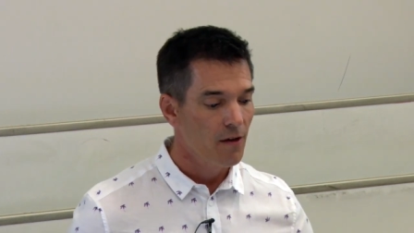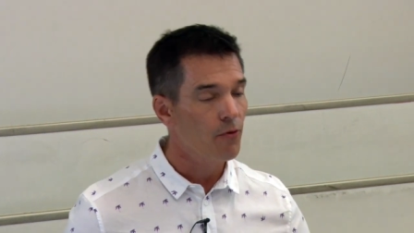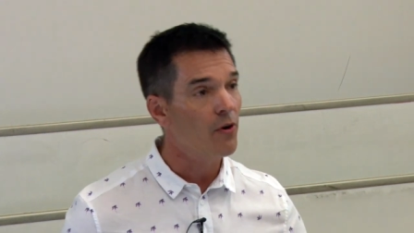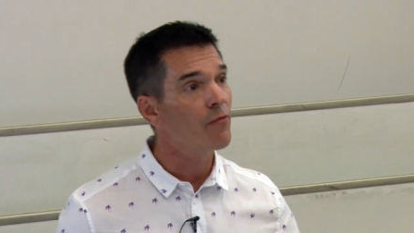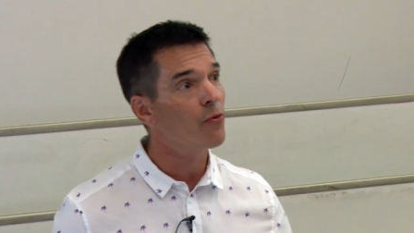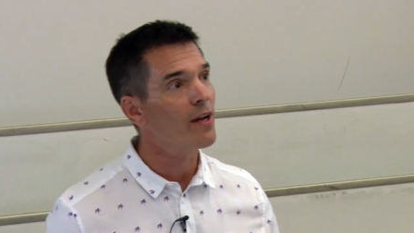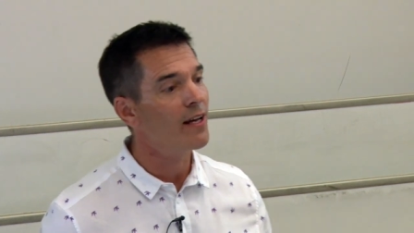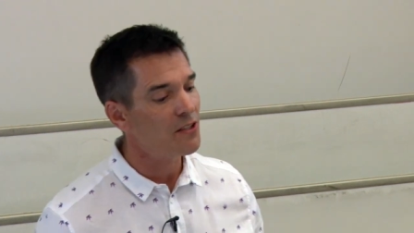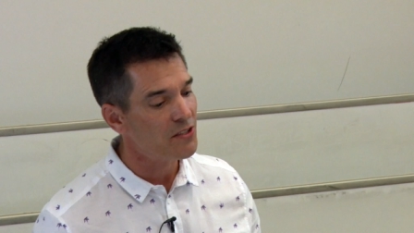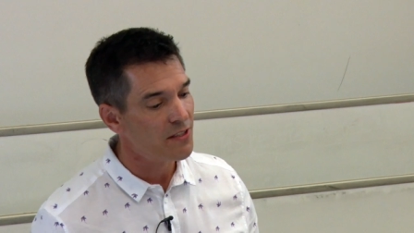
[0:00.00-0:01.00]
For everyone
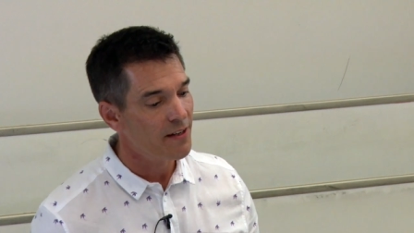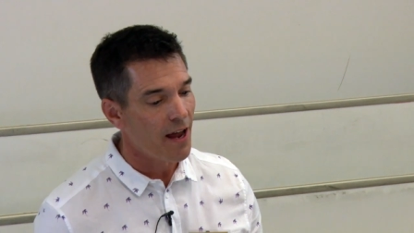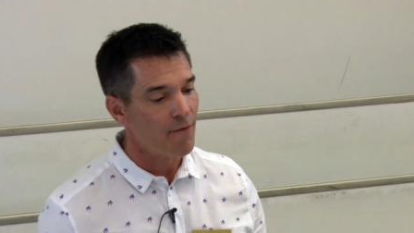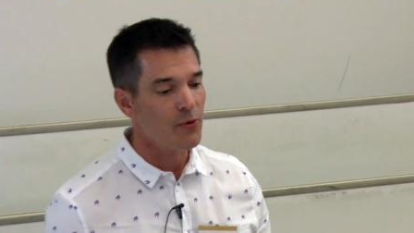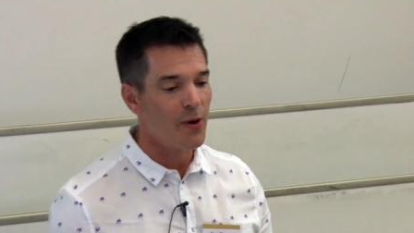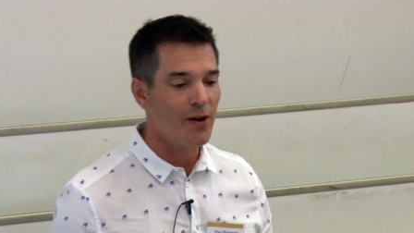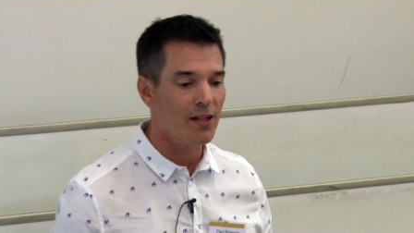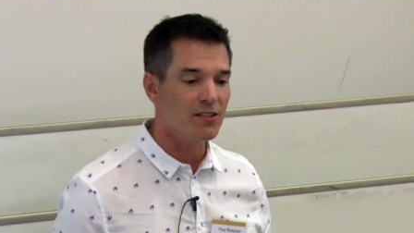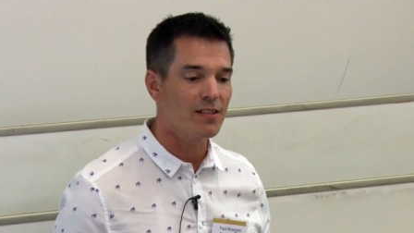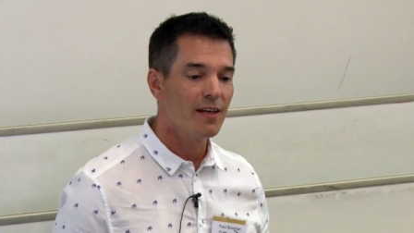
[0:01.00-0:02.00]
else, everywhere
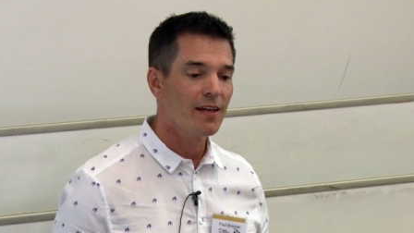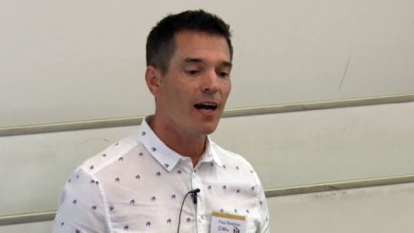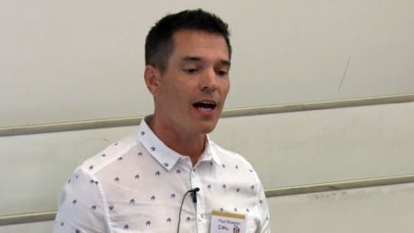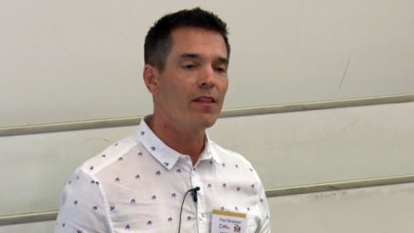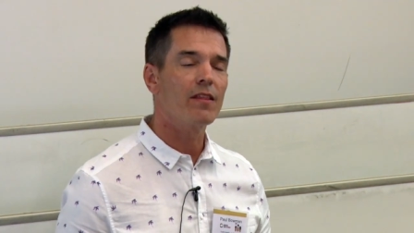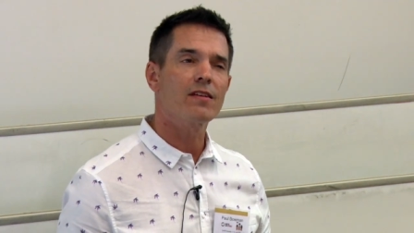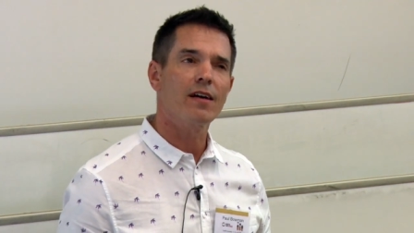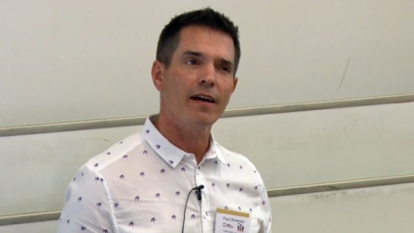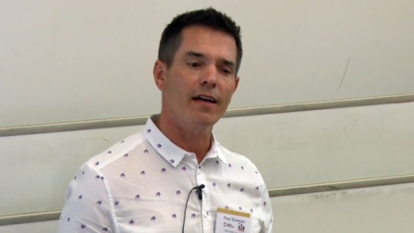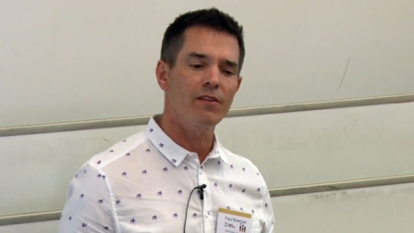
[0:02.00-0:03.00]
else, either the
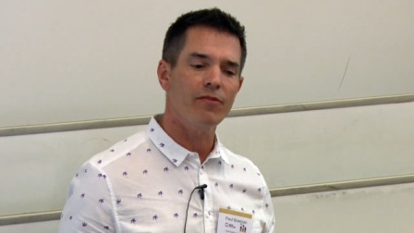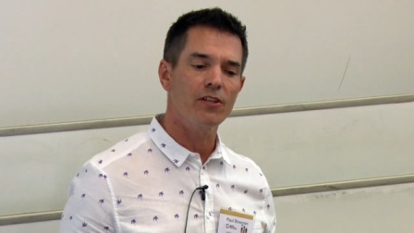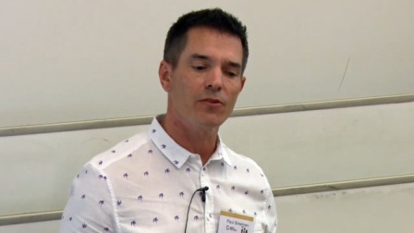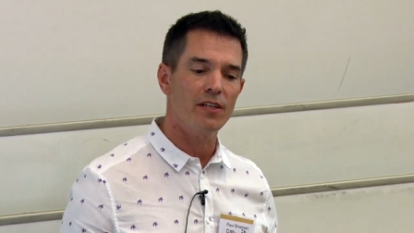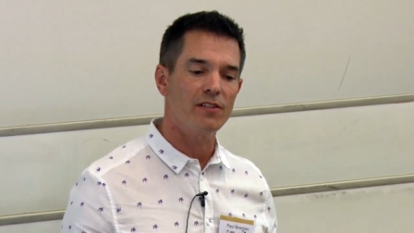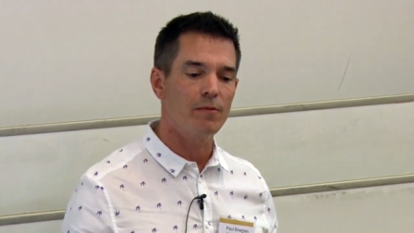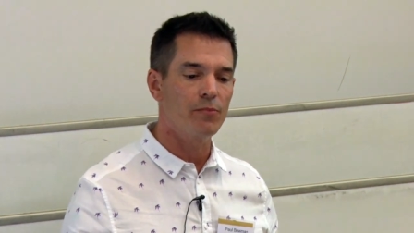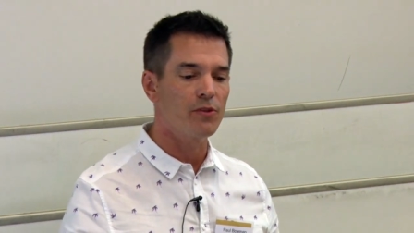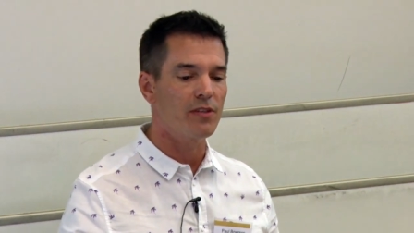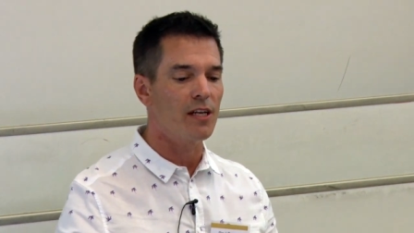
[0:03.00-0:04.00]
tide of interest in
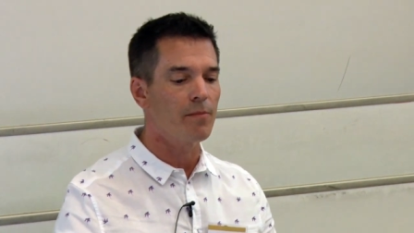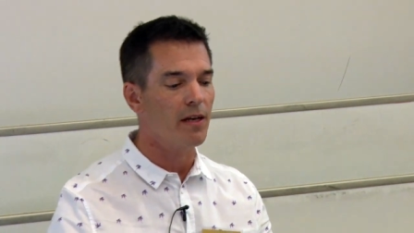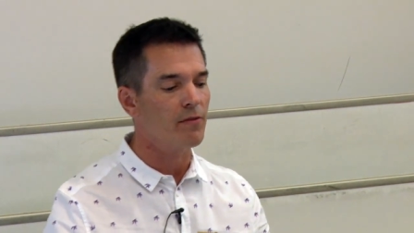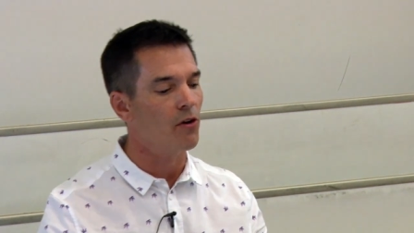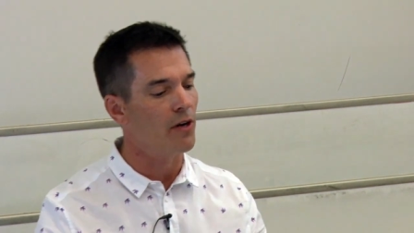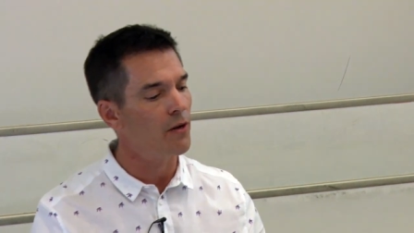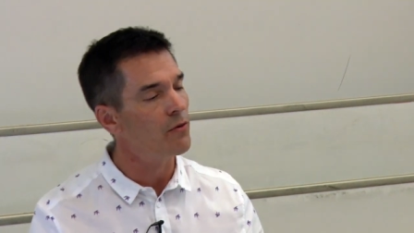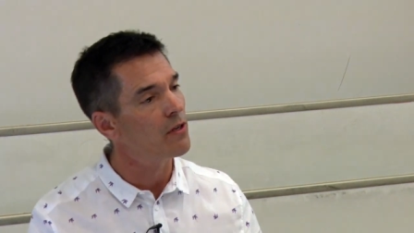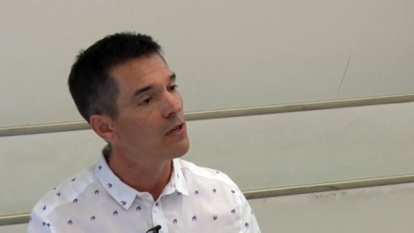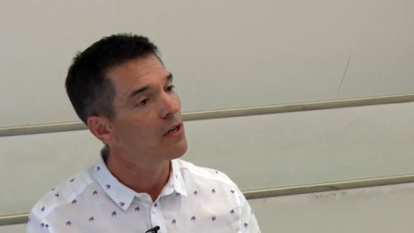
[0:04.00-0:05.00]
Bruce Lee might have gone
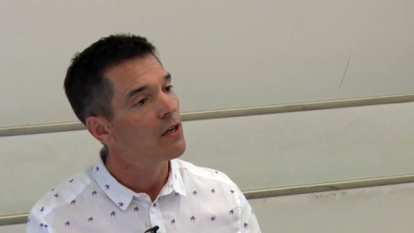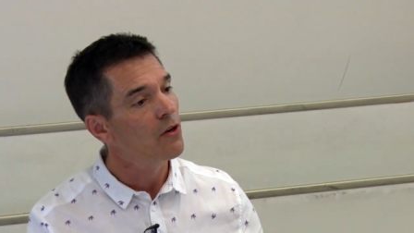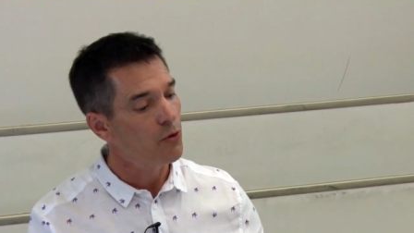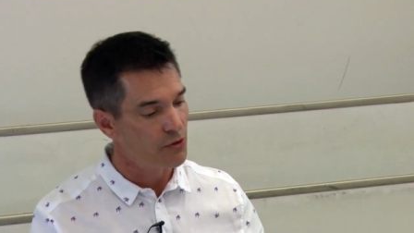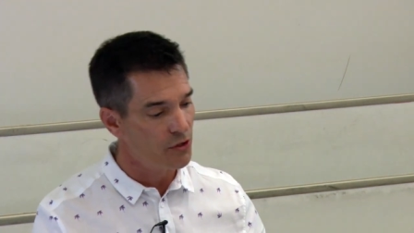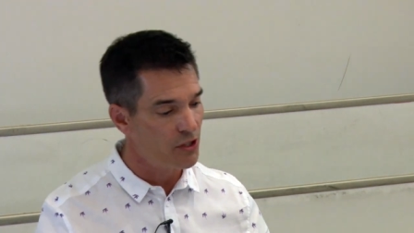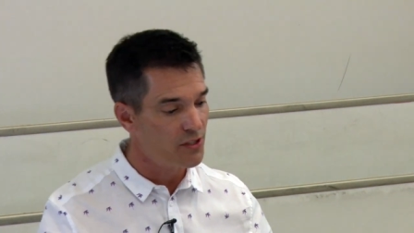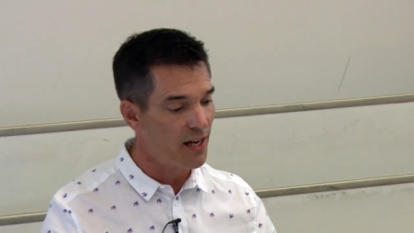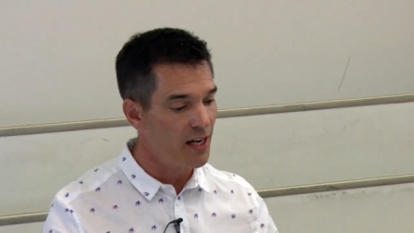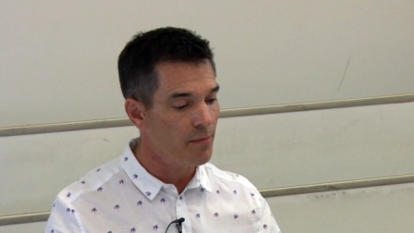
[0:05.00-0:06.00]
out, or such a
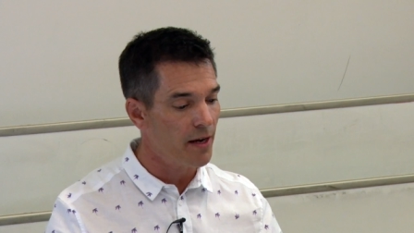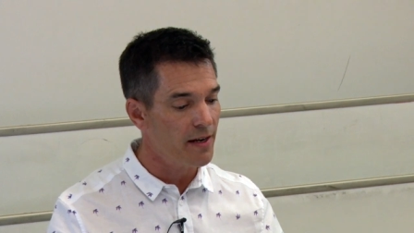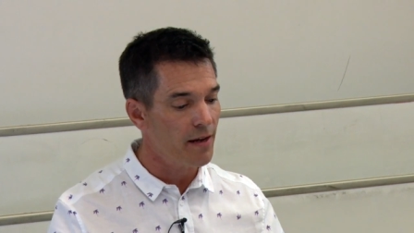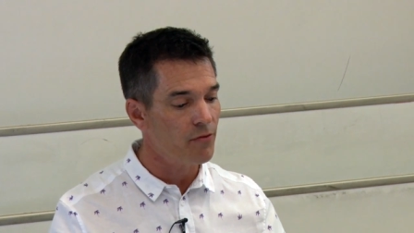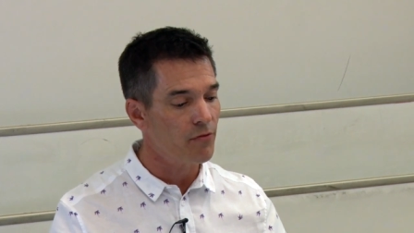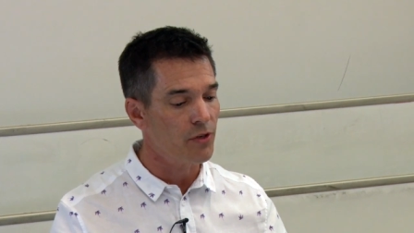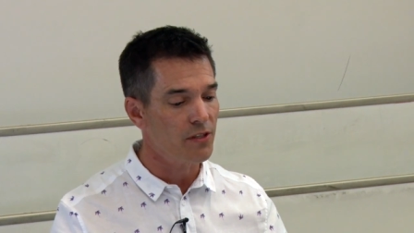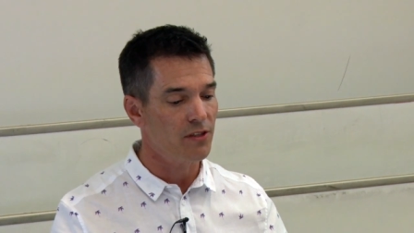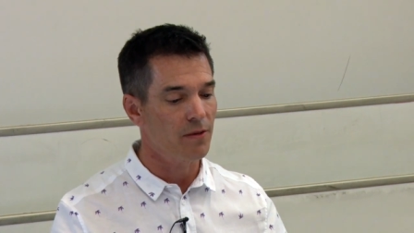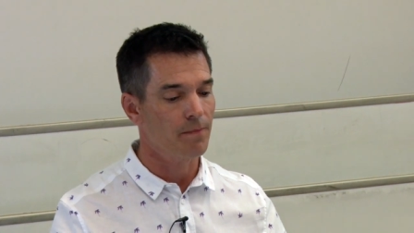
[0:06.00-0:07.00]
tide might never have
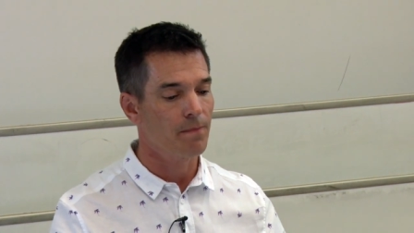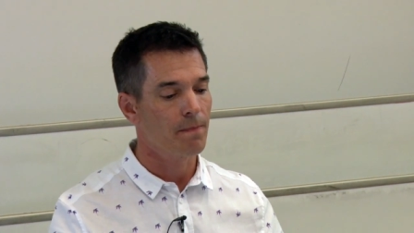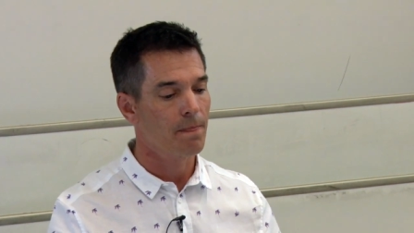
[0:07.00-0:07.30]
reached them.